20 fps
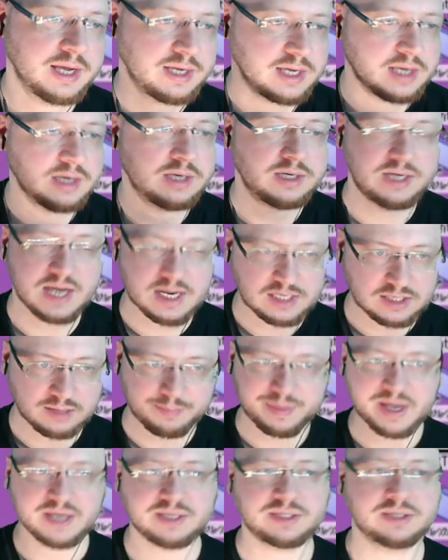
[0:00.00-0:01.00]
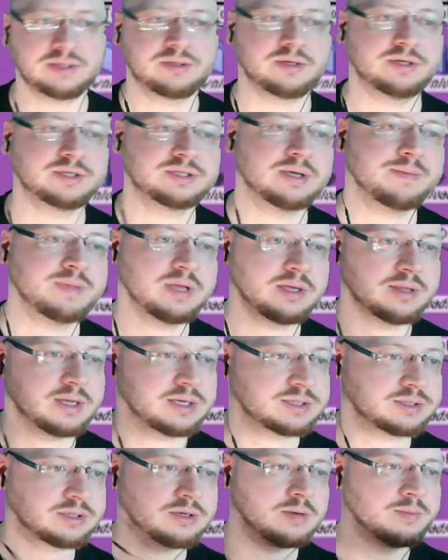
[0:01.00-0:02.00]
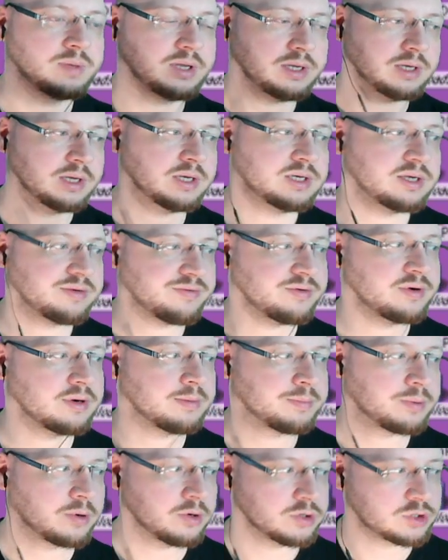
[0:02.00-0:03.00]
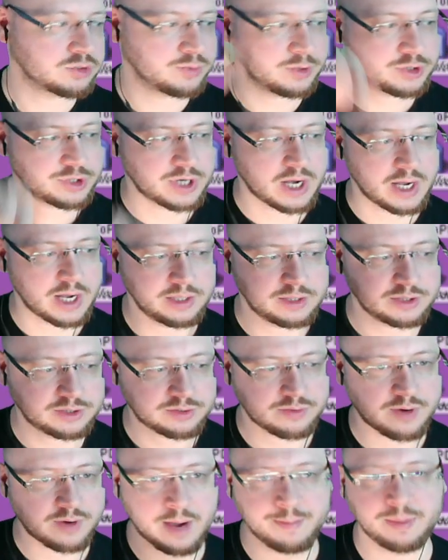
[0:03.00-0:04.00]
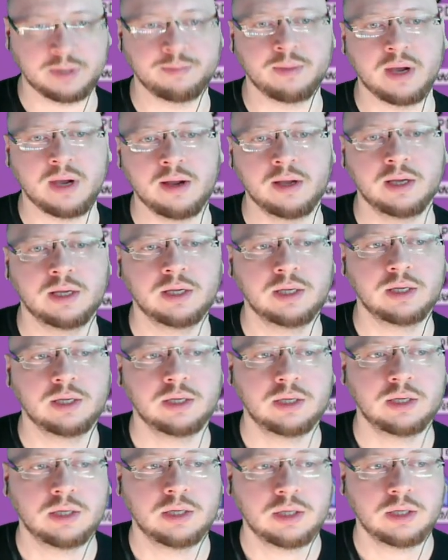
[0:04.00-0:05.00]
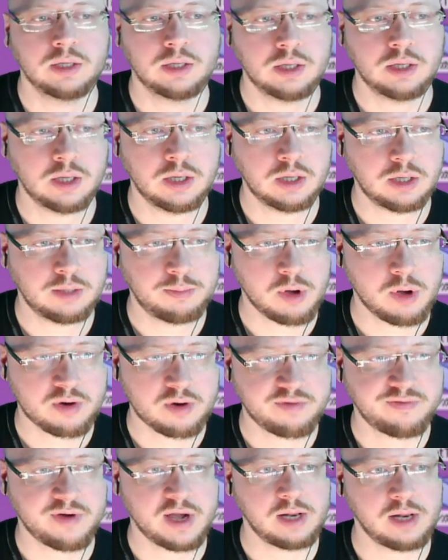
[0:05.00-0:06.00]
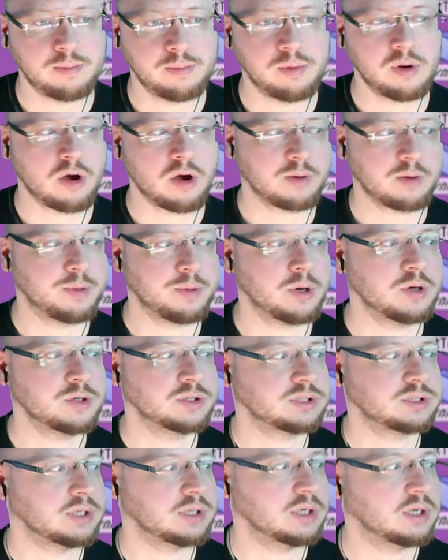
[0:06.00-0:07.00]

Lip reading: in databases or something, there's a completely different approach, which I describe in my BlockFile blog post,